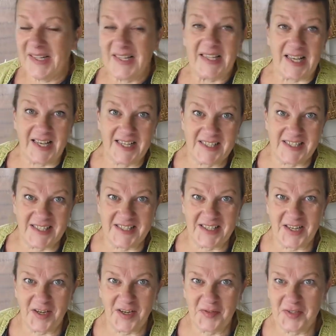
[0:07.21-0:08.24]
Yes, it's
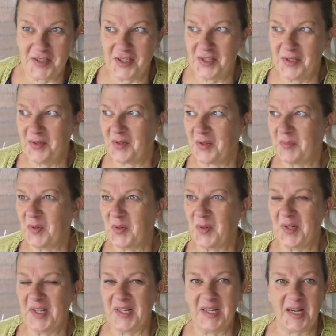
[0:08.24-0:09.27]
the afternoon, not
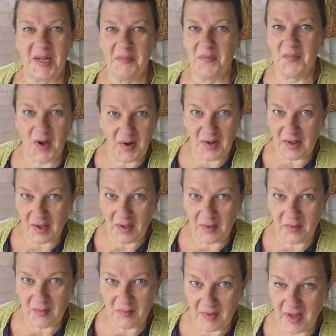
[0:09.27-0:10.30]
morning. I'm very,
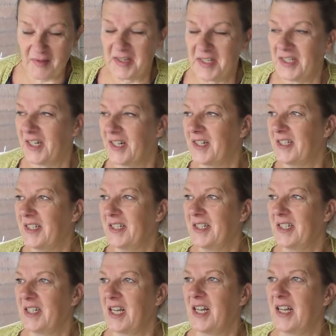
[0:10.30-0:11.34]
very tardy
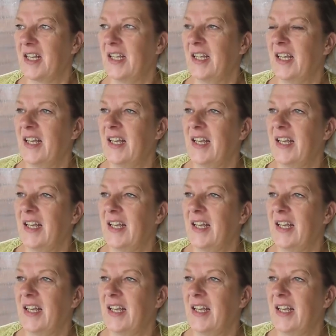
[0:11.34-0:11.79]
today.